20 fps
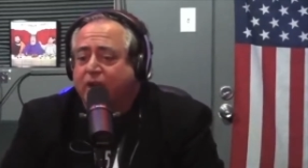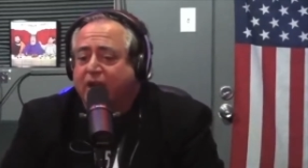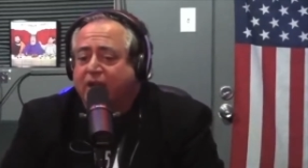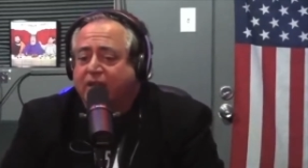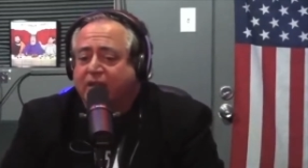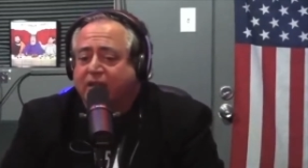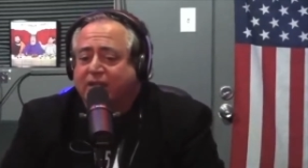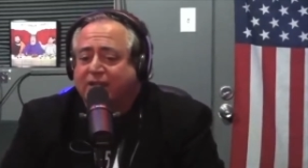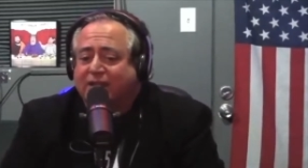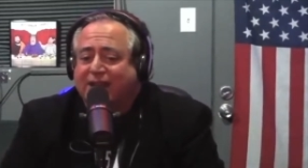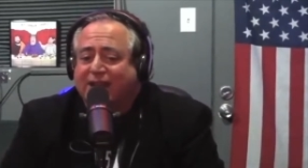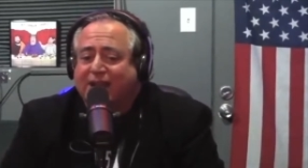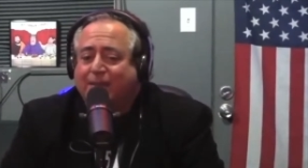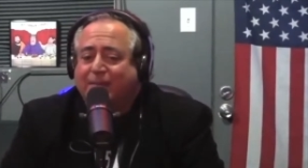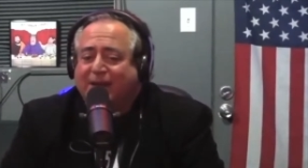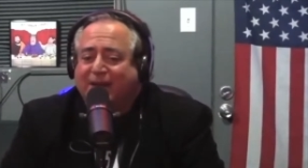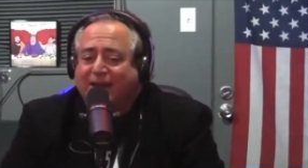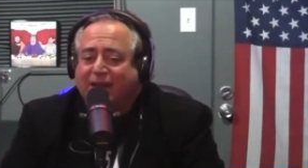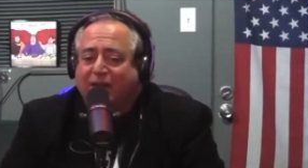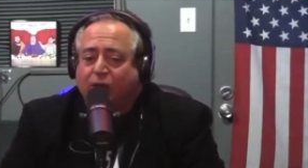At the time,
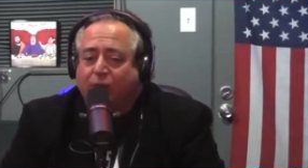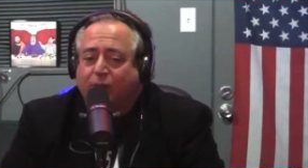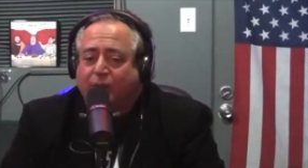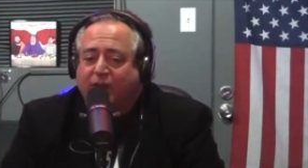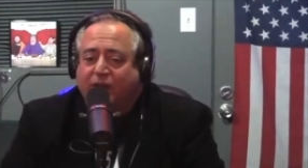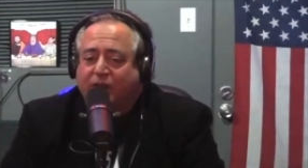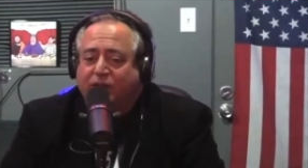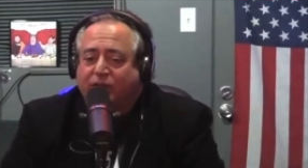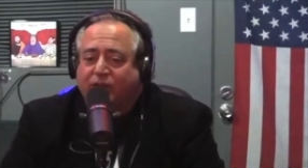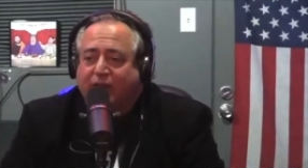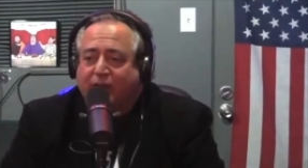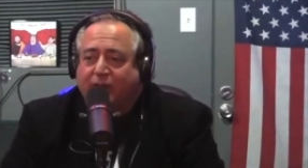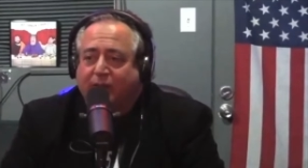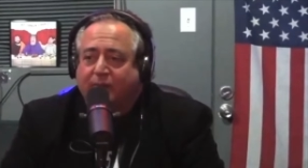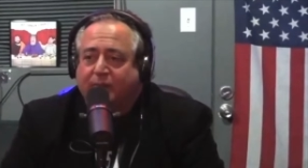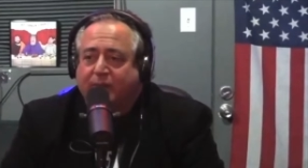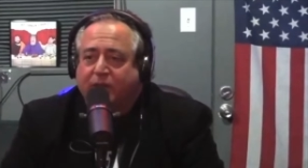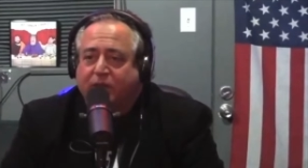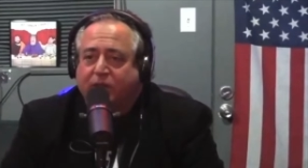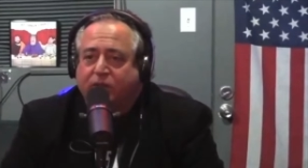I didn't know about his family
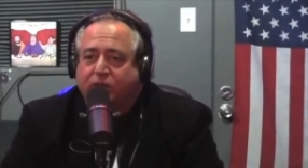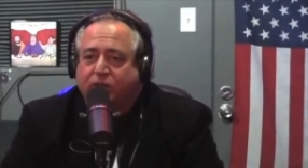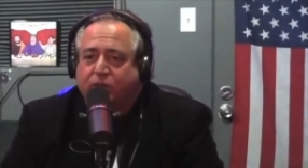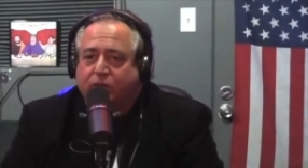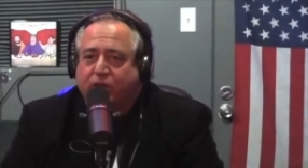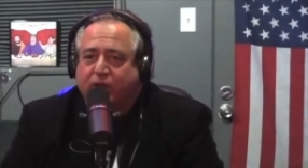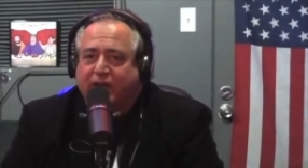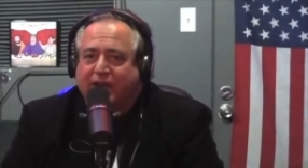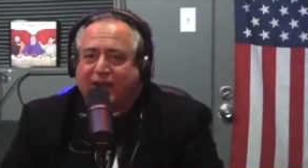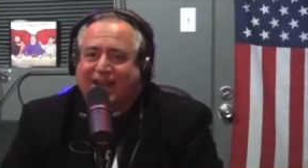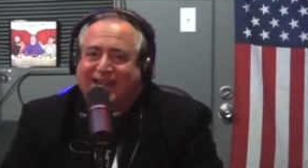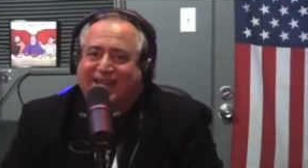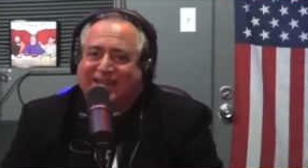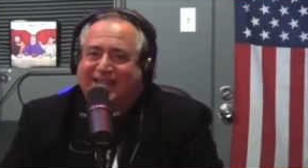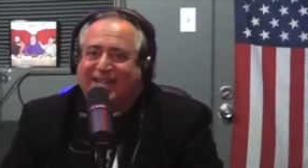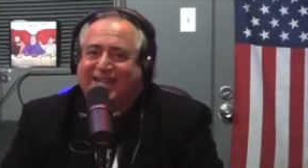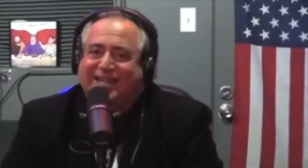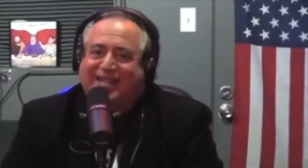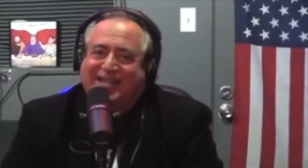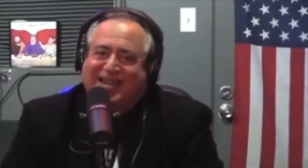because in
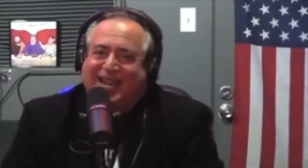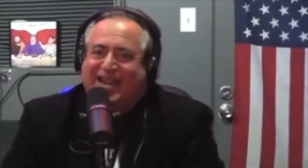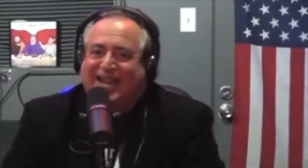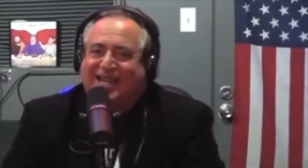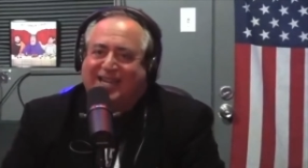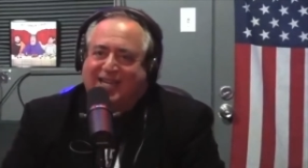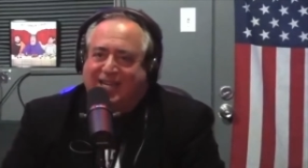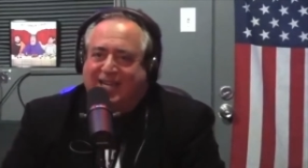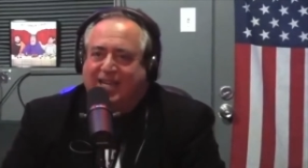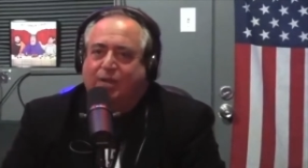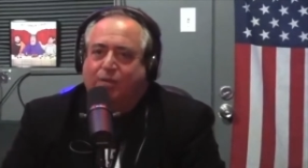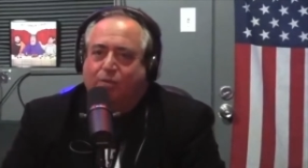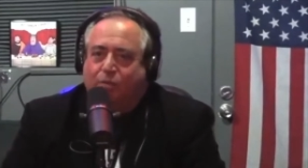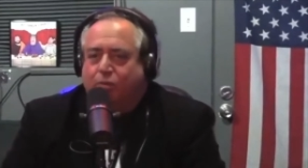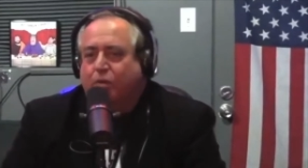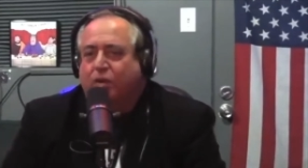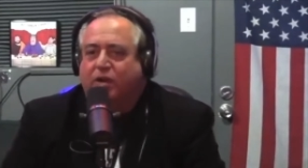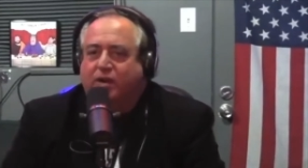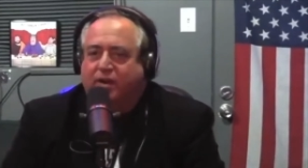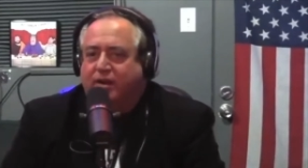
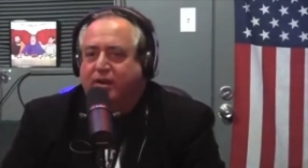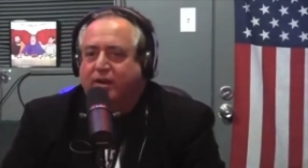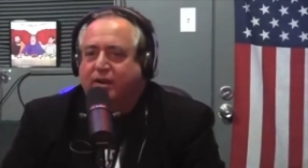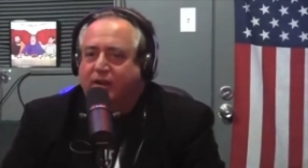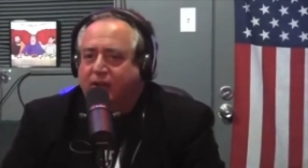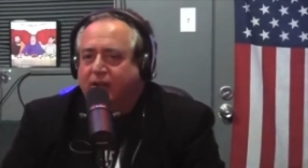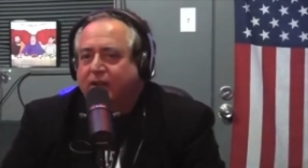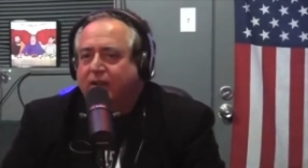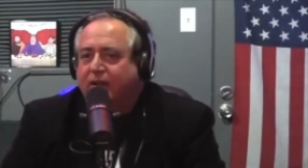1991